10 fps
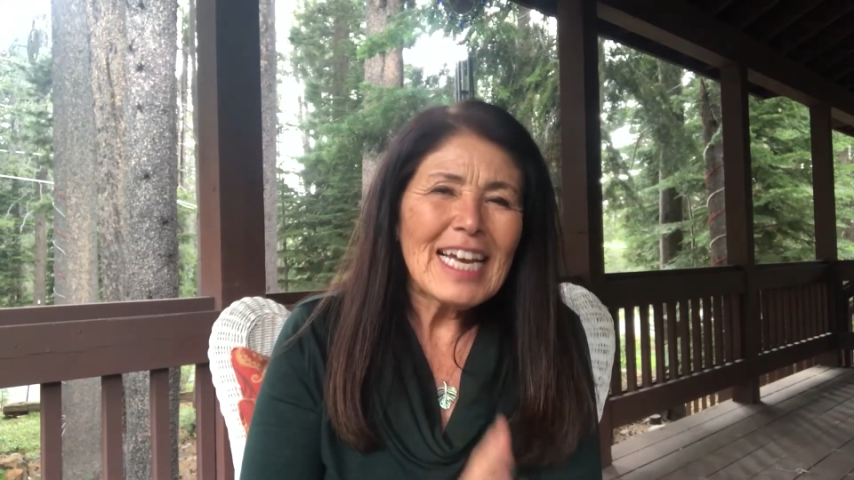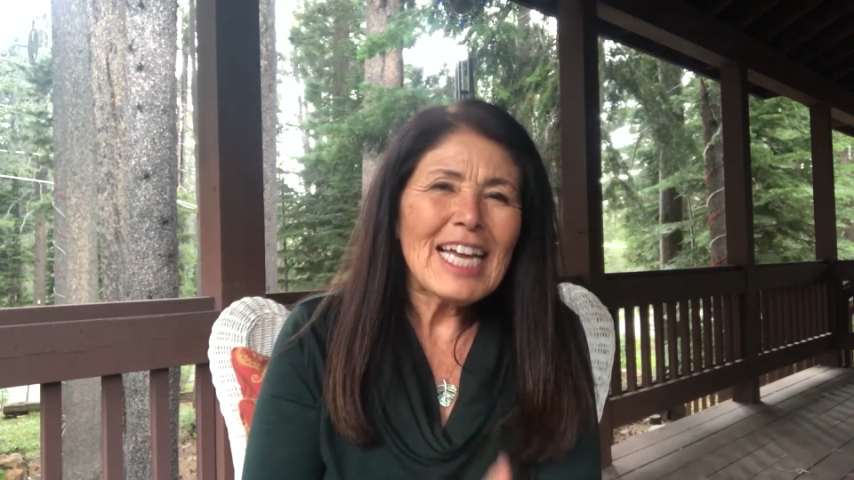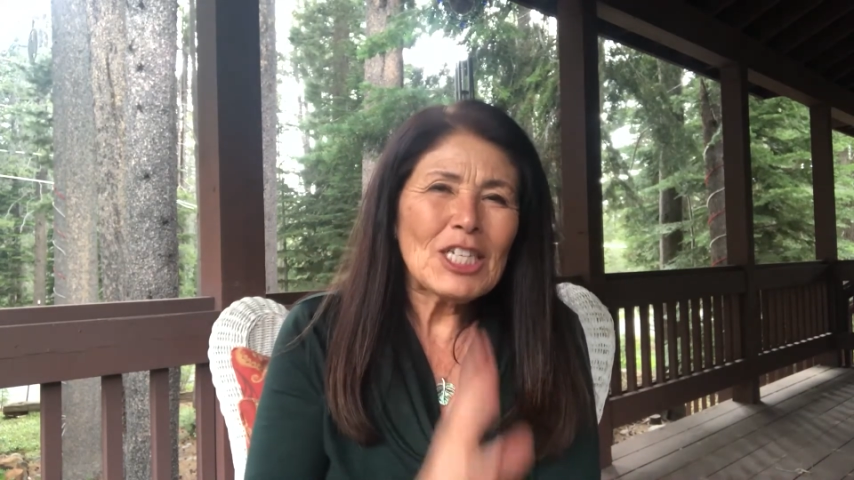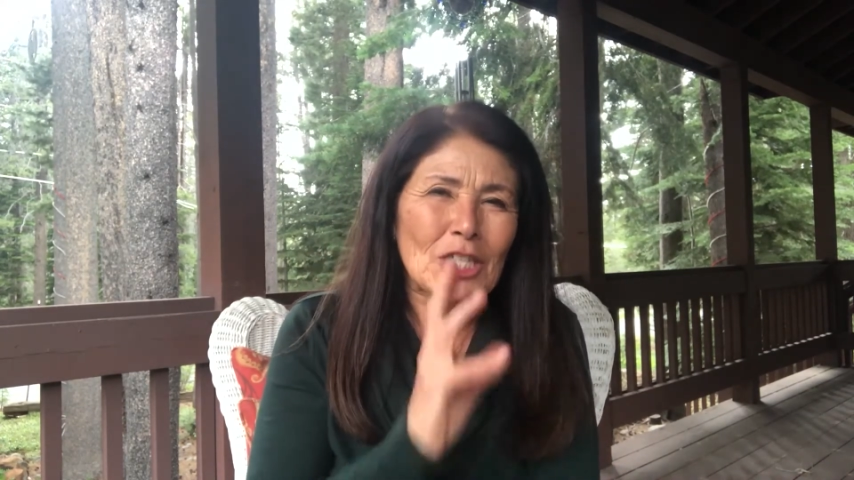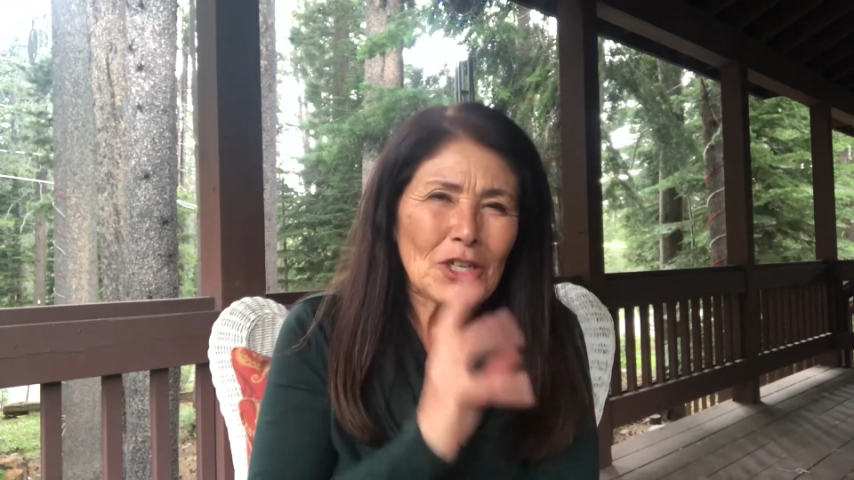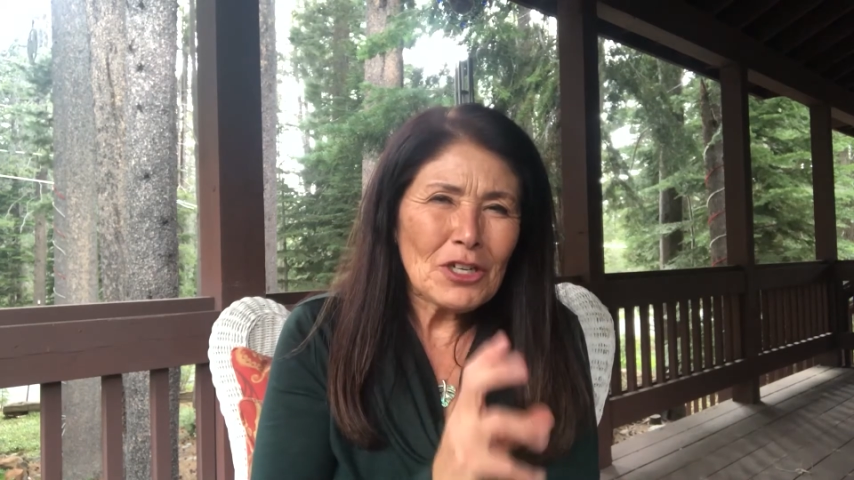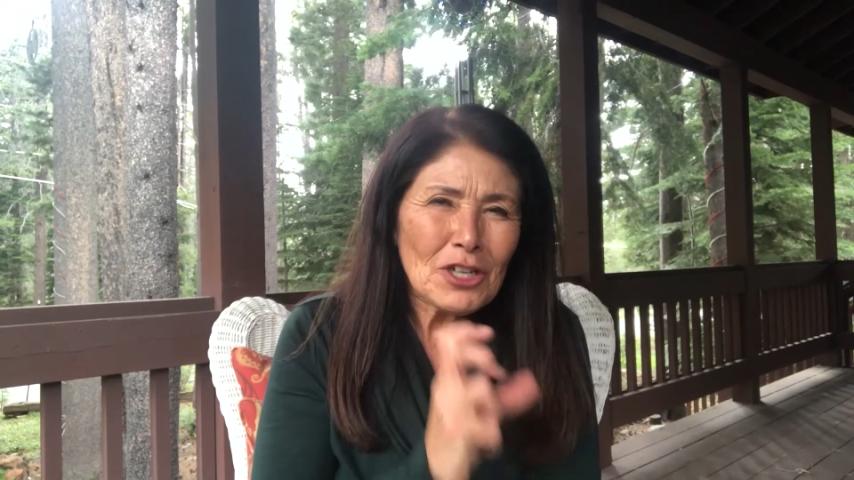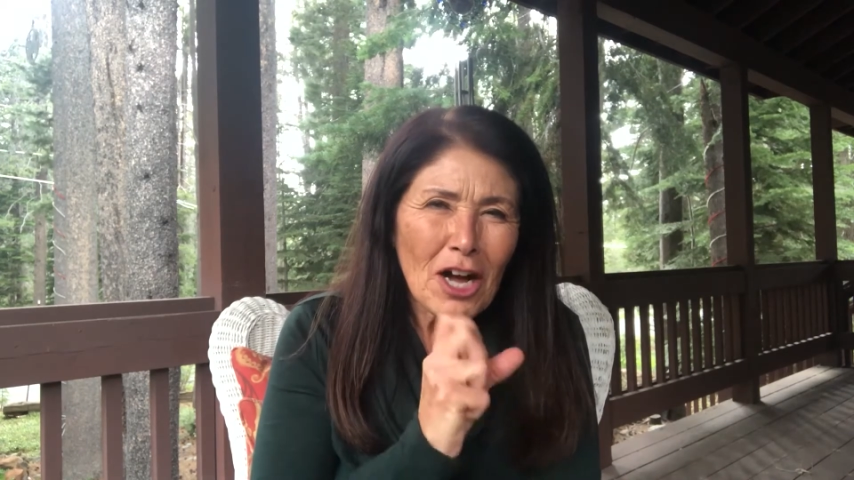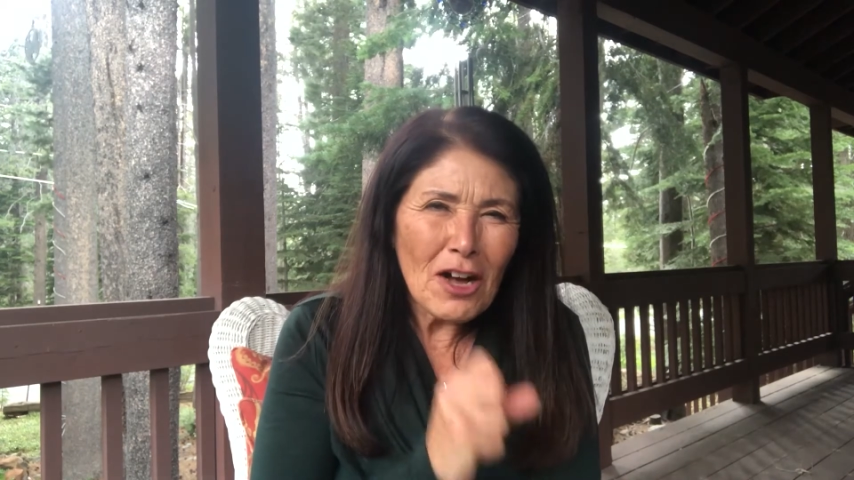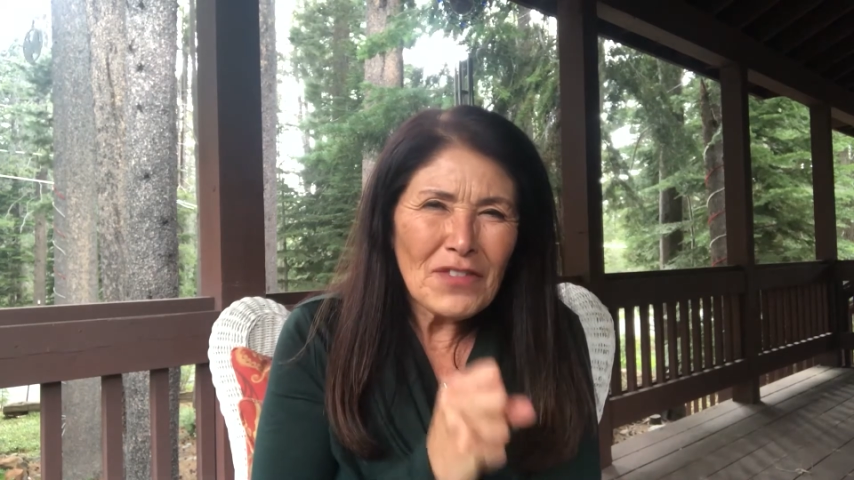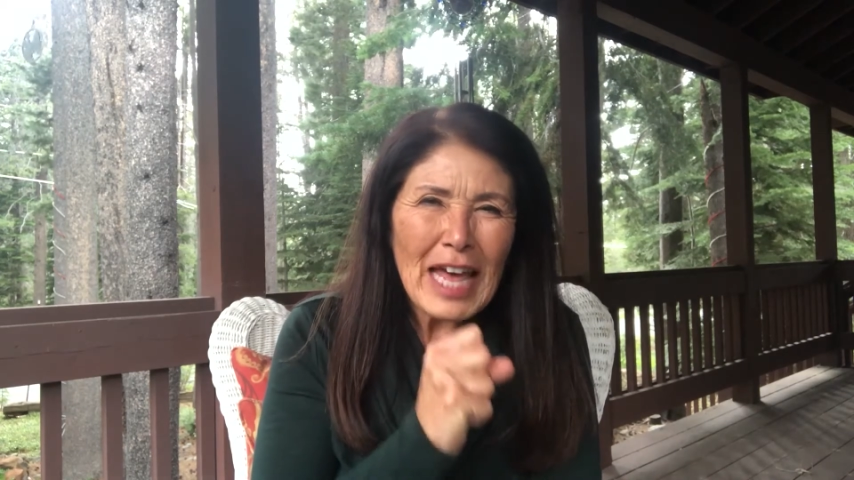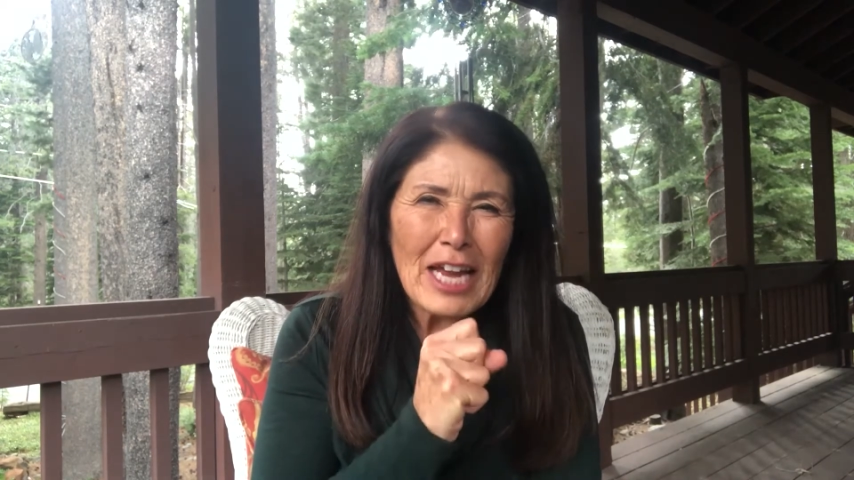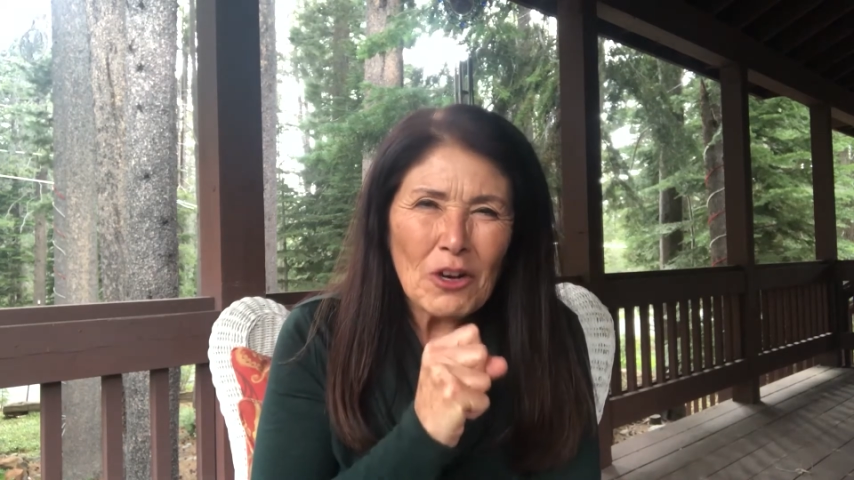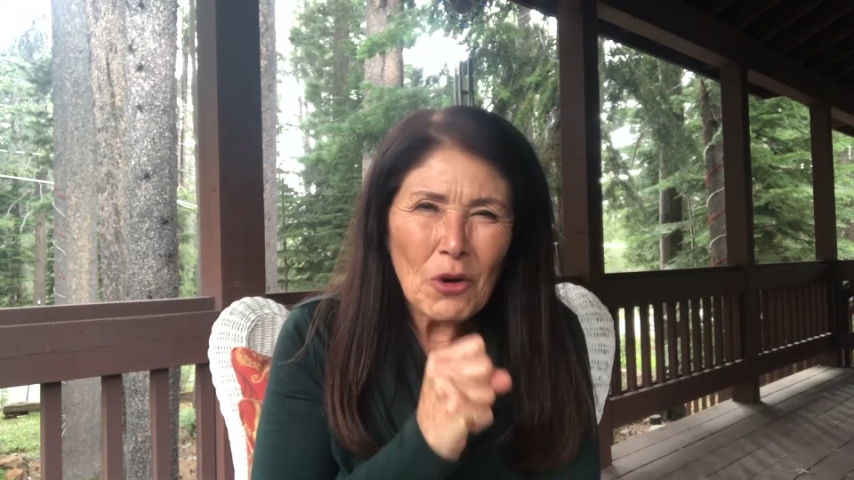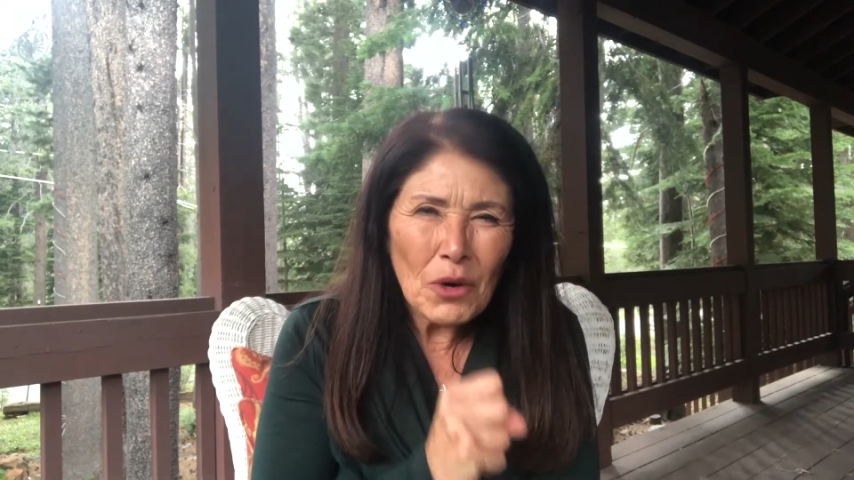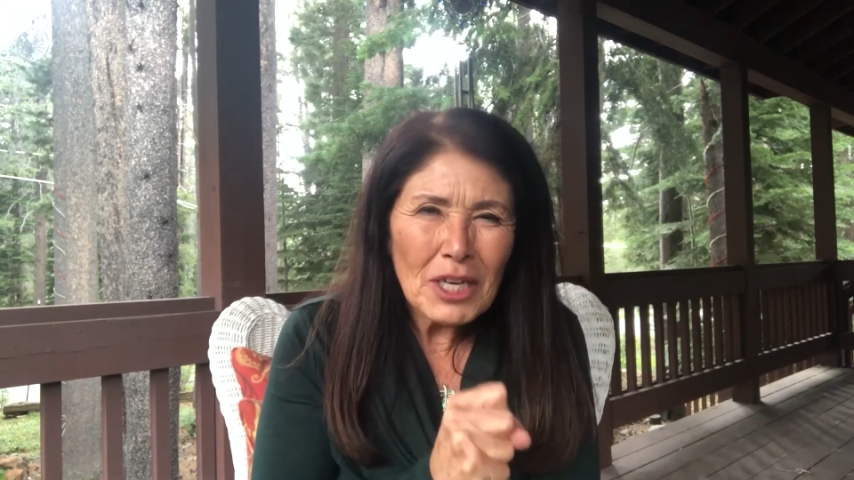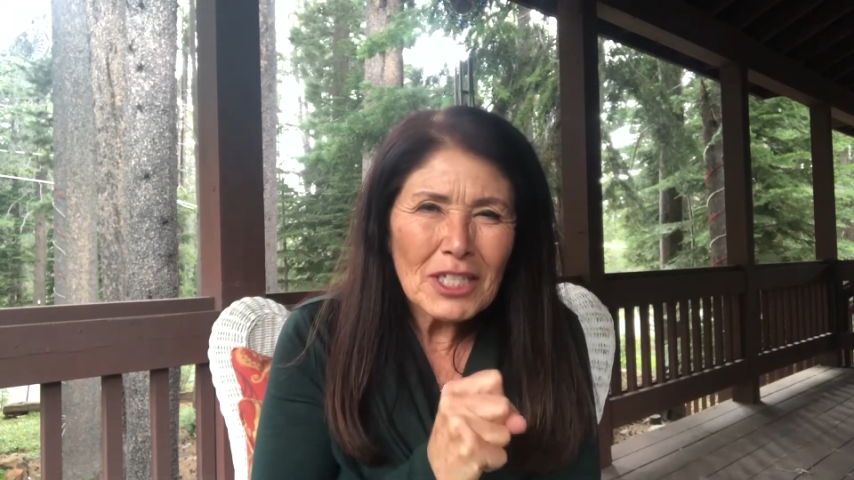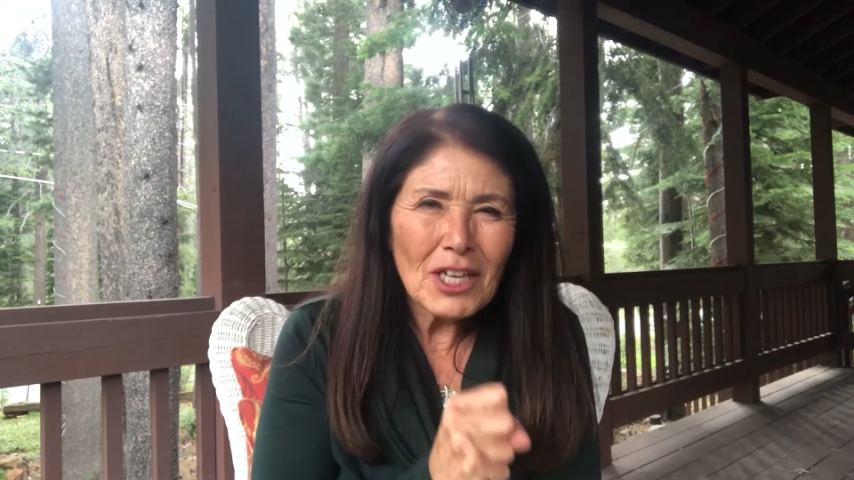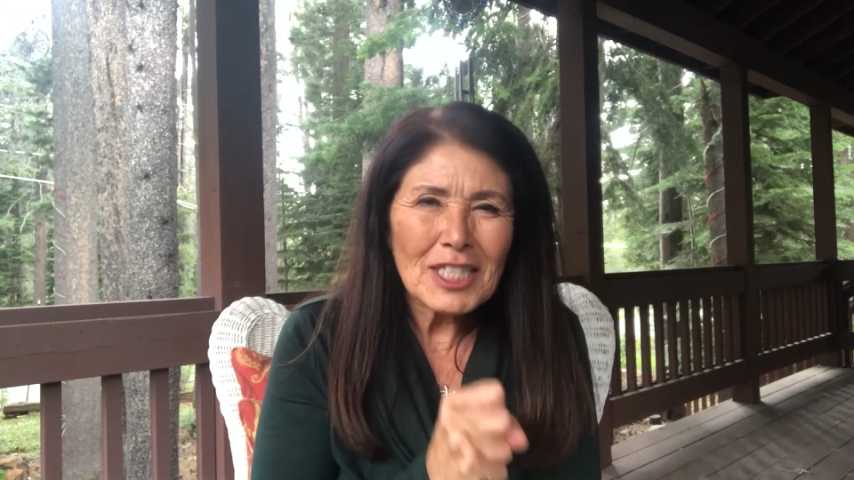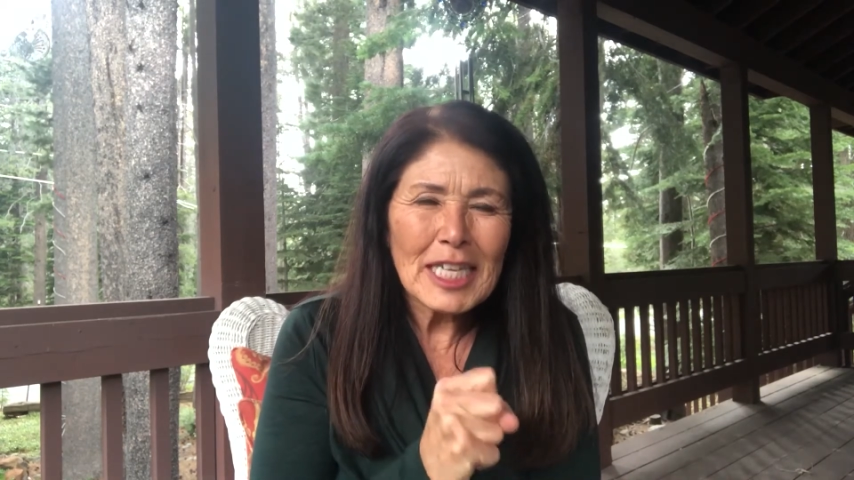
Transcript: and turn off that cortisol